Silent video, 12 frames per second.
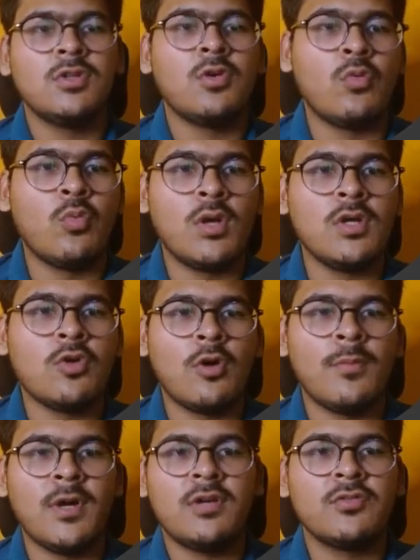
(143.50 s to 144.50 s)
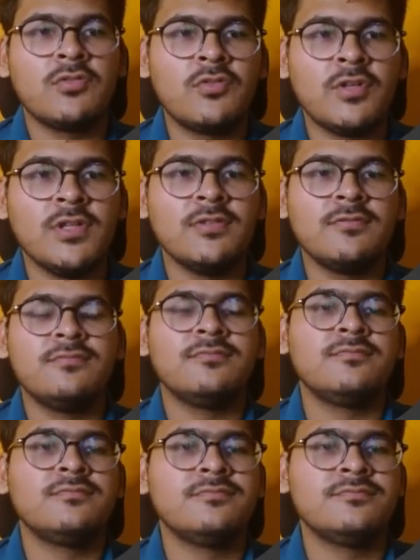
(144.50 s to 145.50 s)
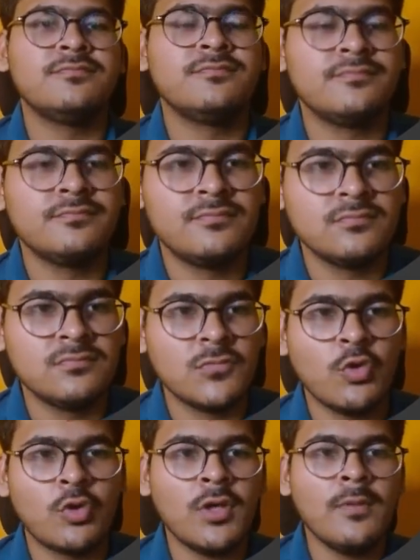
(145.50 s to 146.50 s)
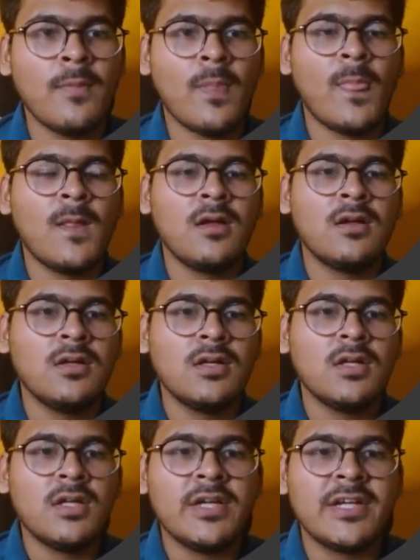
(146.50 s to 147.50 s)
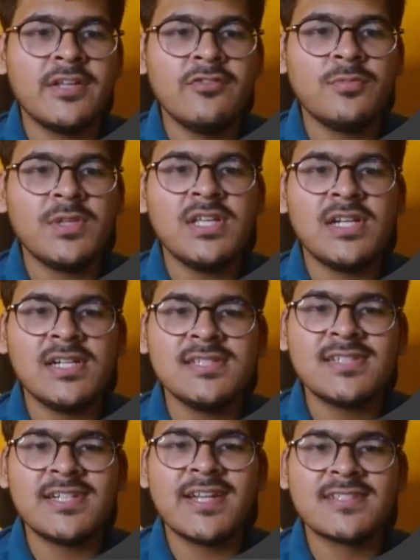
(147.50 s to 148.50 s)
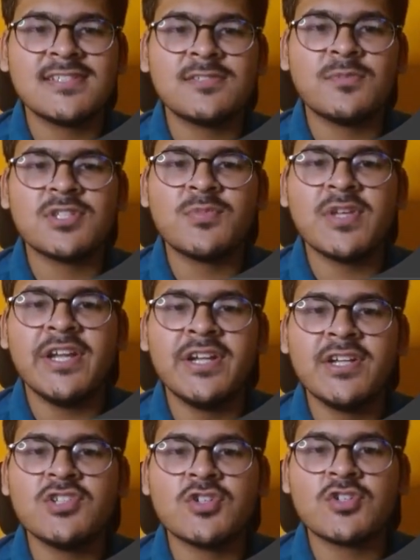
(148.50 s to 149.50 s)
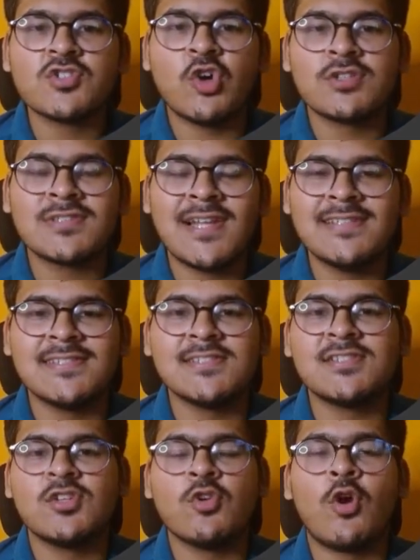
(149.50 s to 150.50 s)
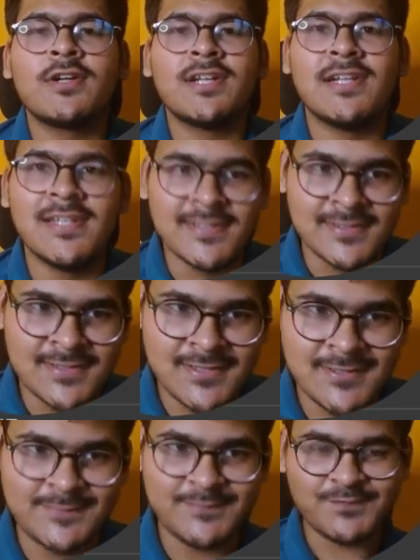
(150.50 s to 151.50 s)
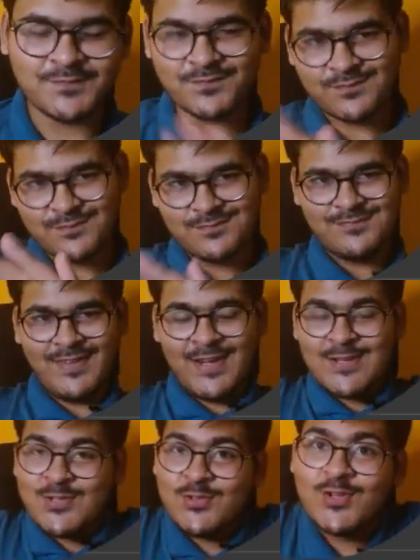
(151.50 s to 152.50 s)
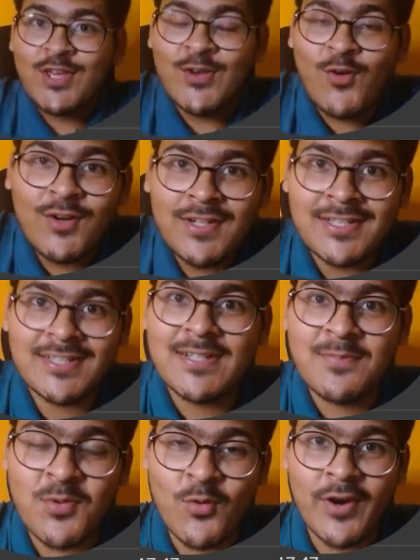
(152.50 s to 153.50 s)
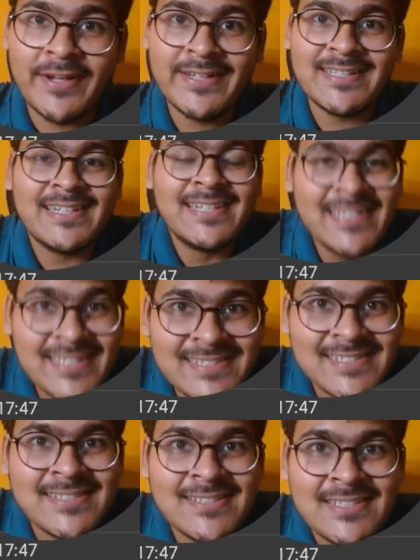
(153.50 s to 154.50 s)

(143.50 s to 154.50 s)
1, 3. Okay, it gives me list indexes must be integers or slices, not list. So you cannot provide list